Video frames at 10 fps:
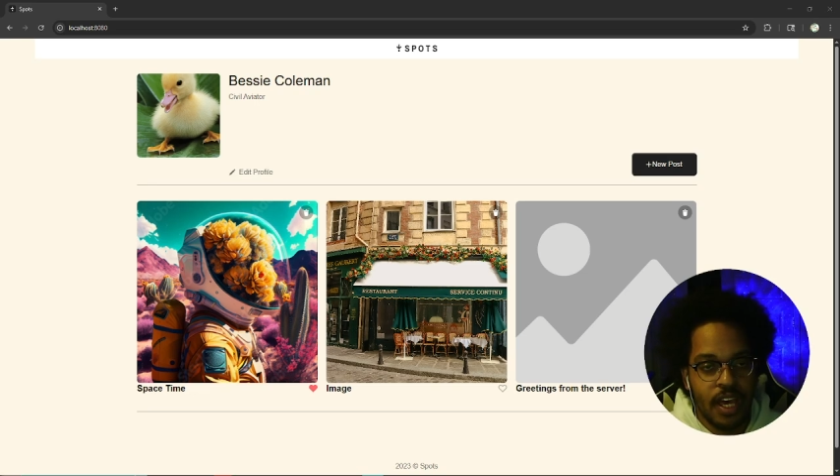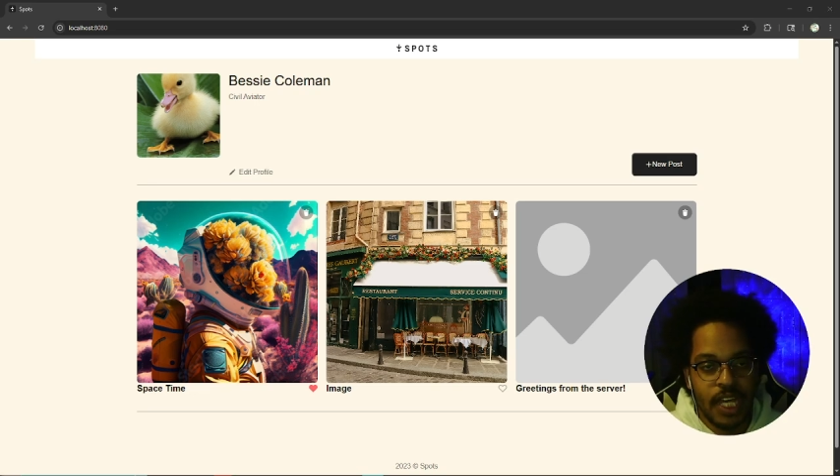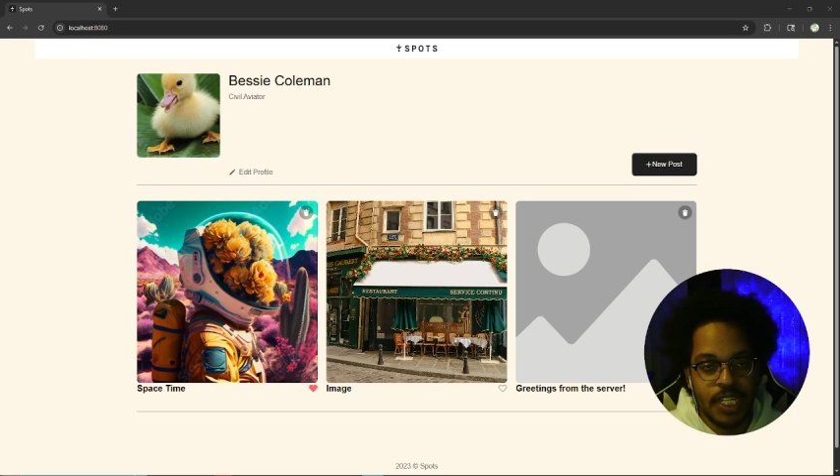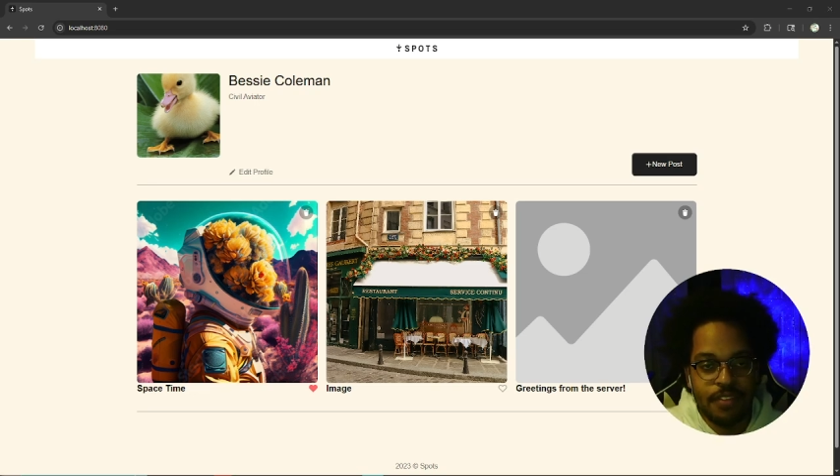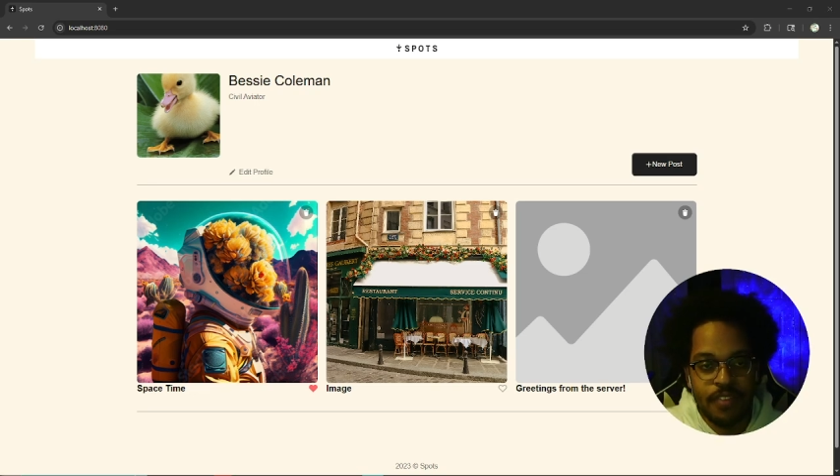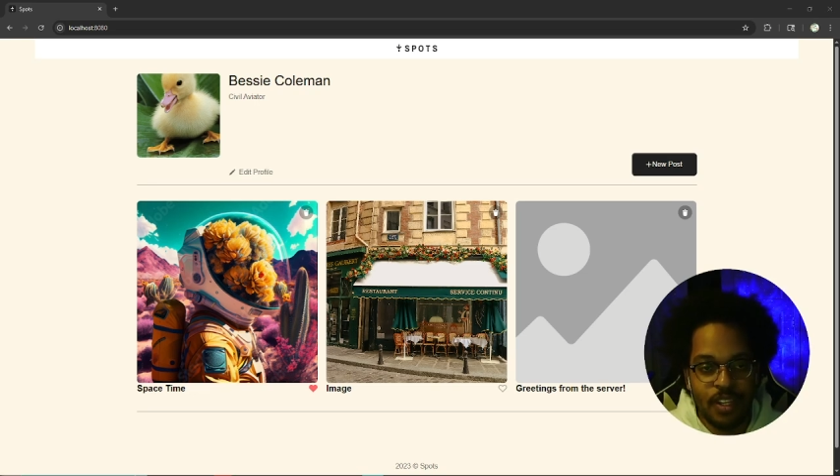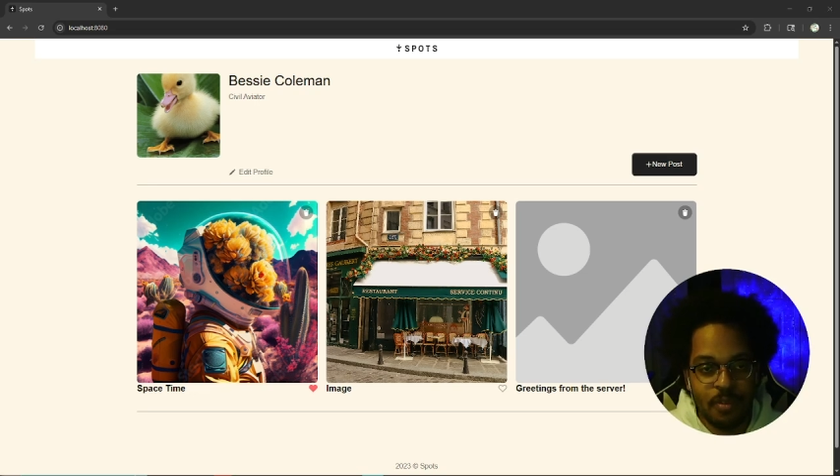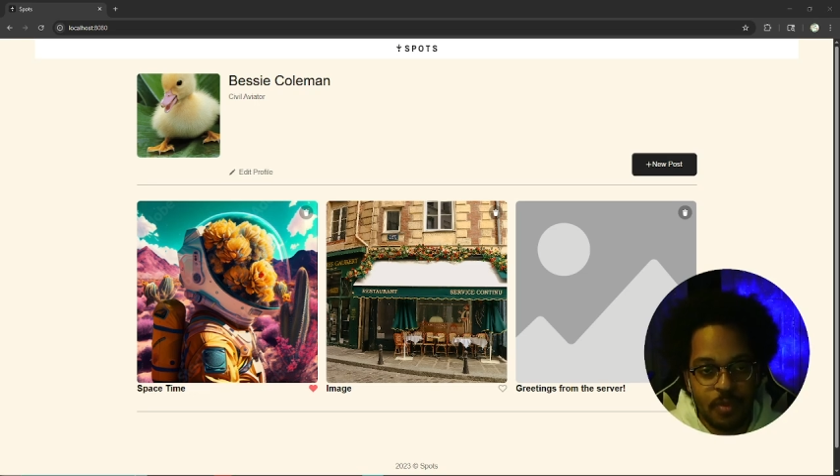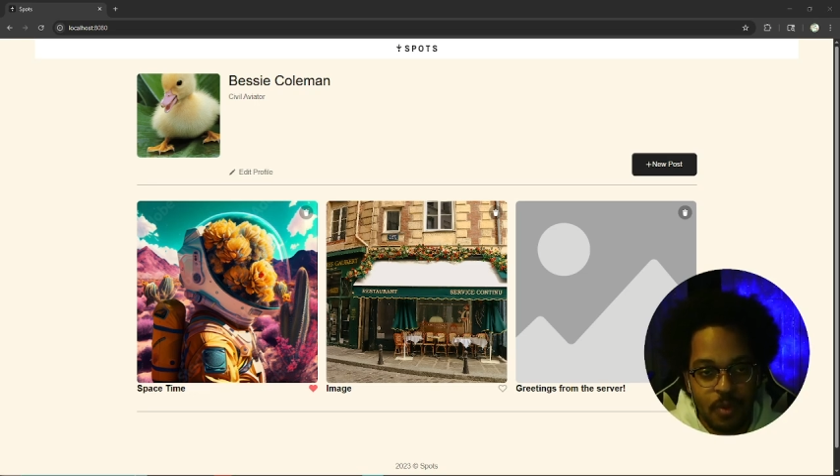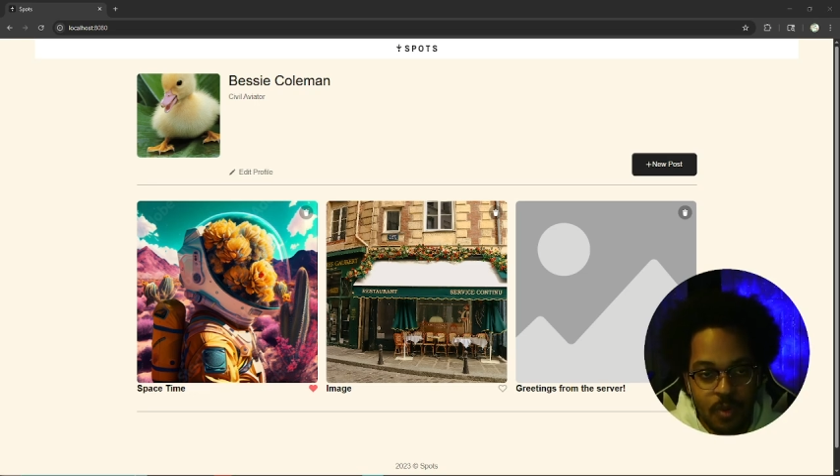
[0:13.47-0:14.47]

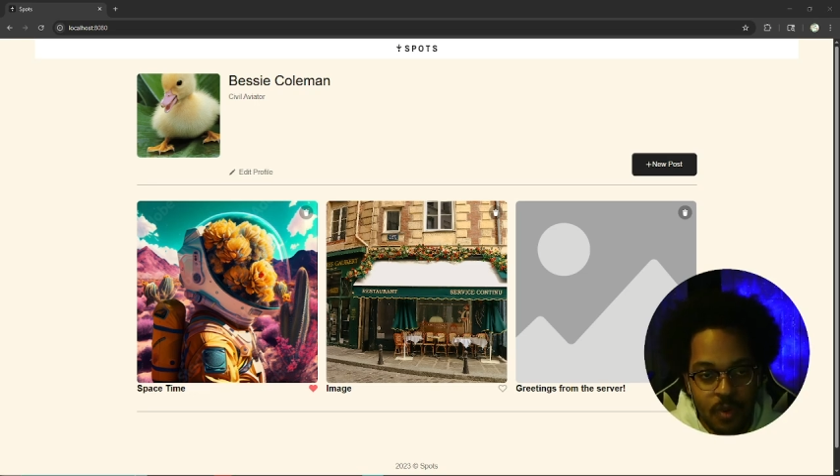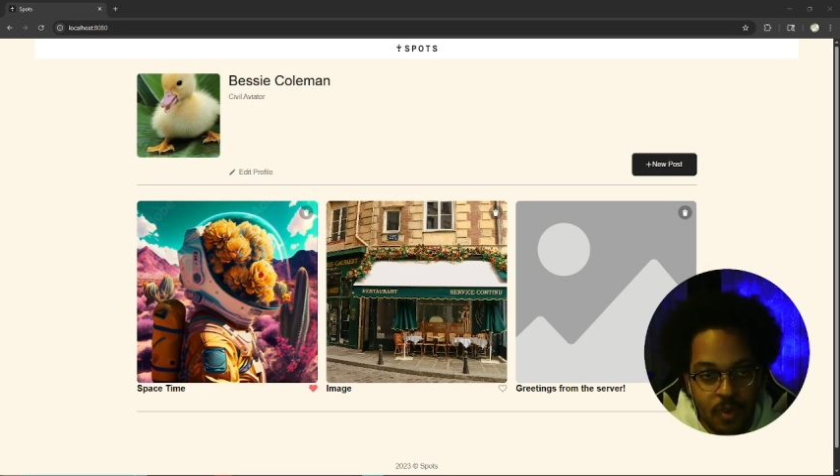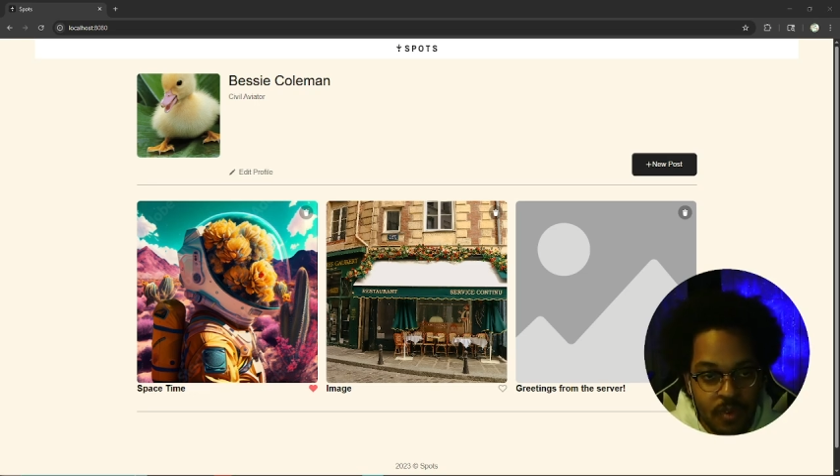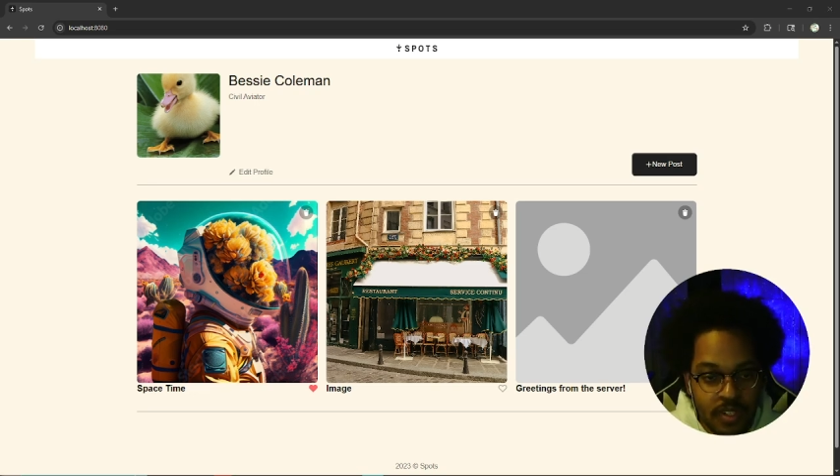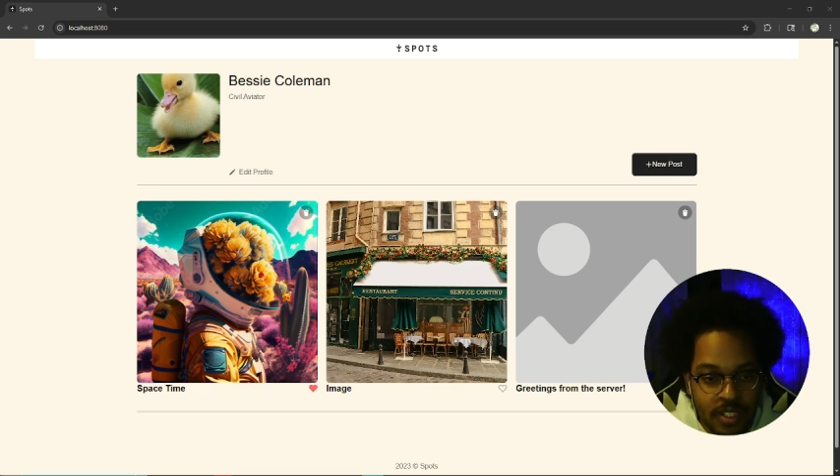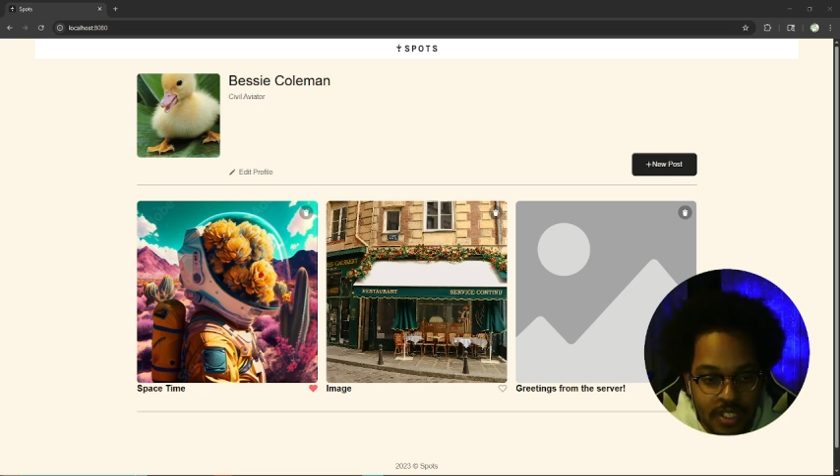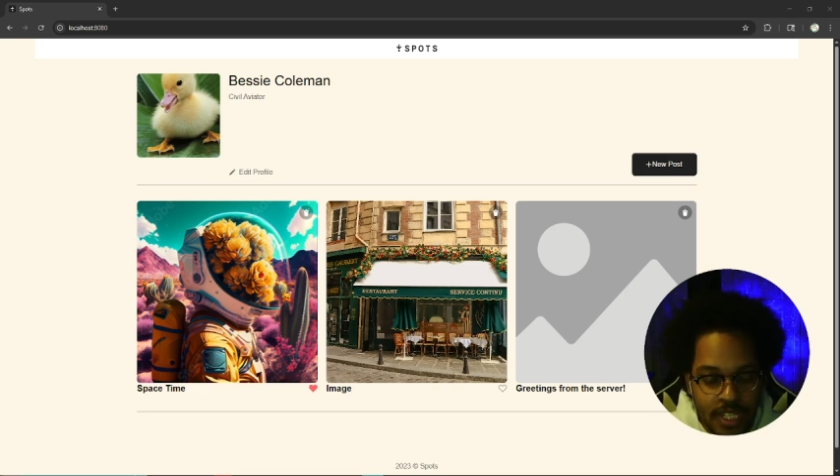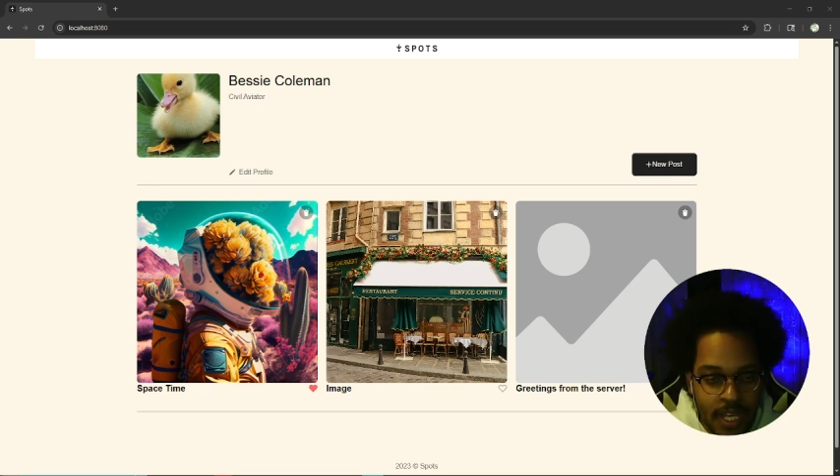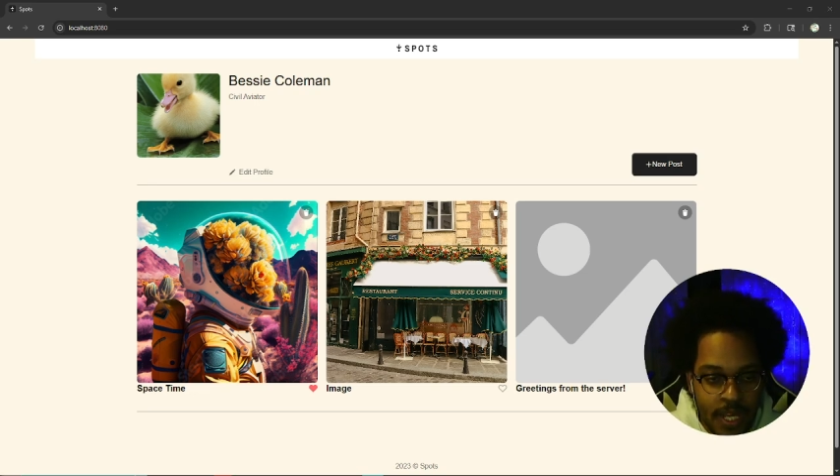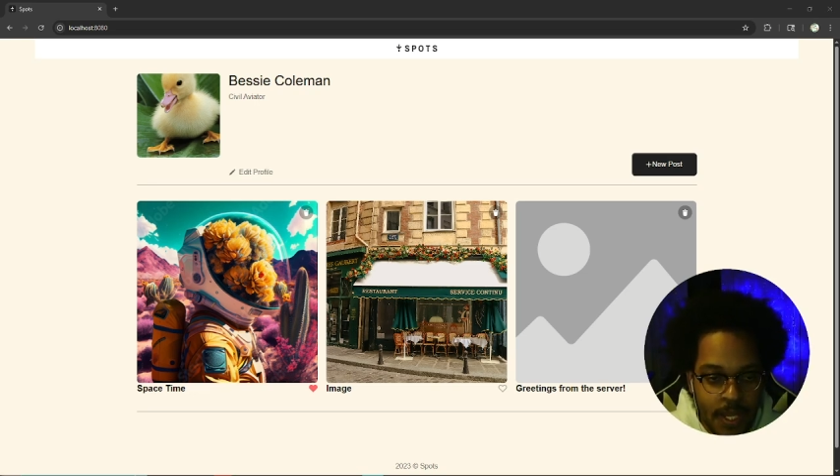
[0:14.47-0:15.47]
developer role
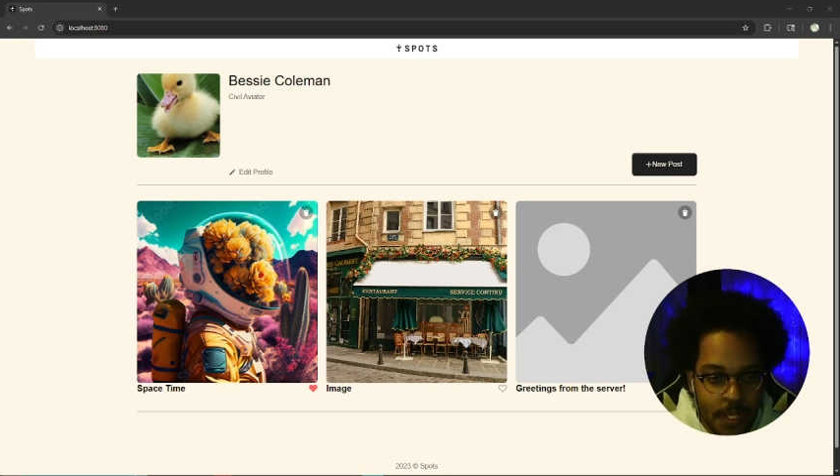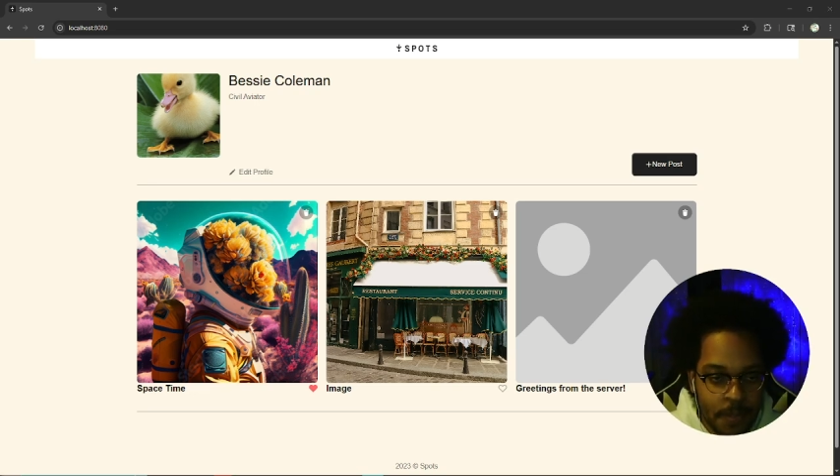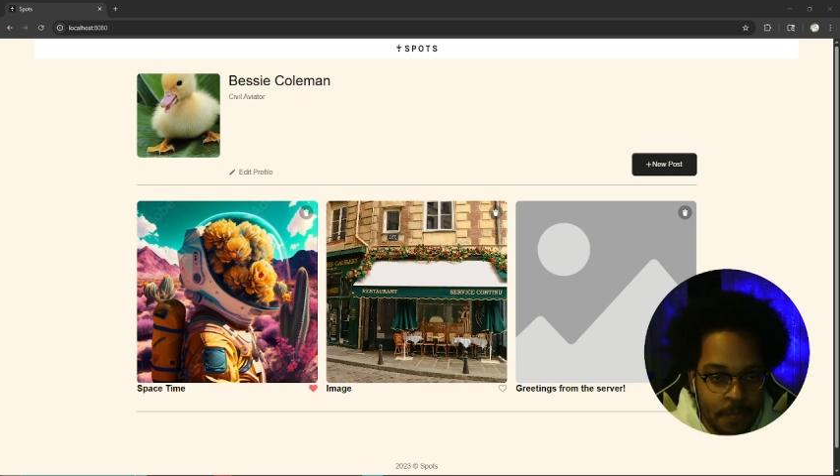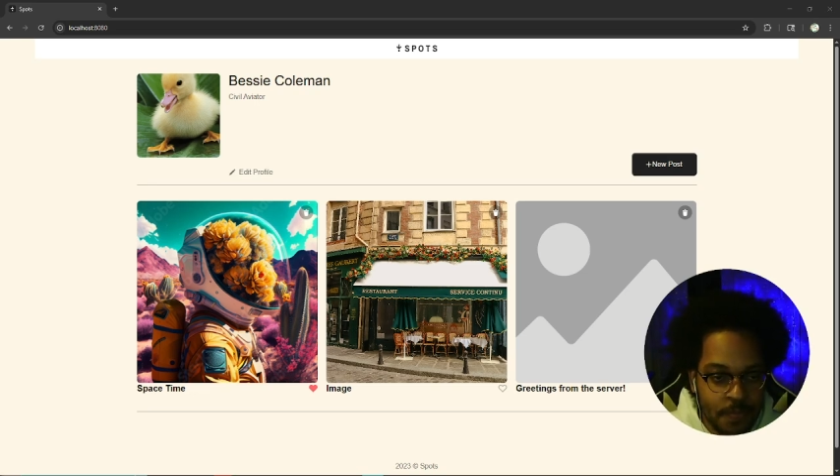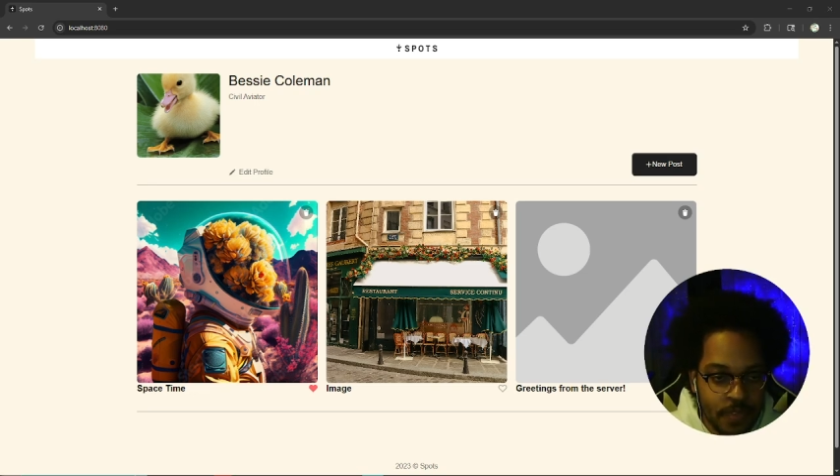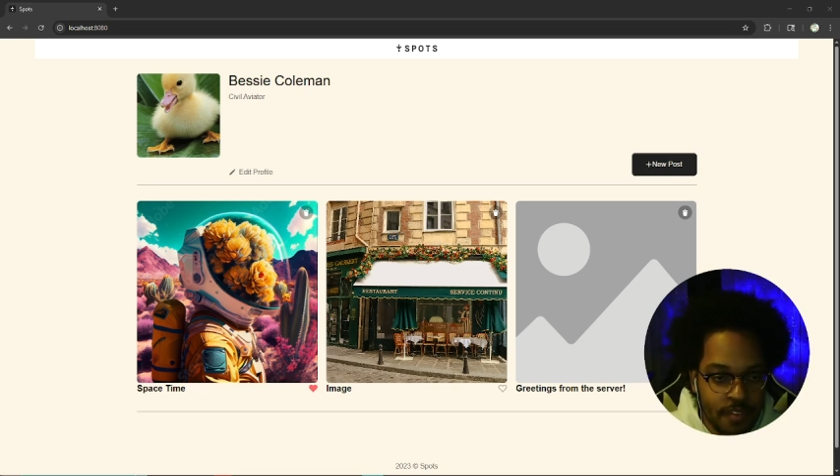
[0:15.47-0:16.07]
of